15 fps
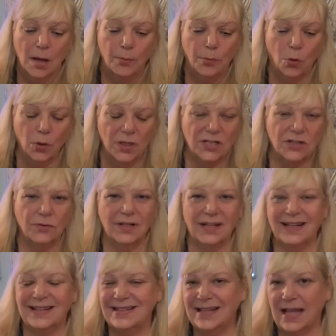point to an
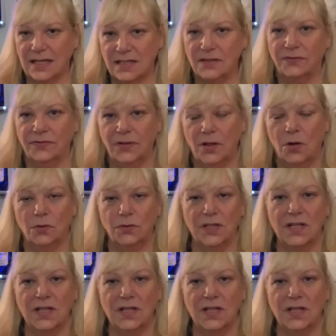excessive load.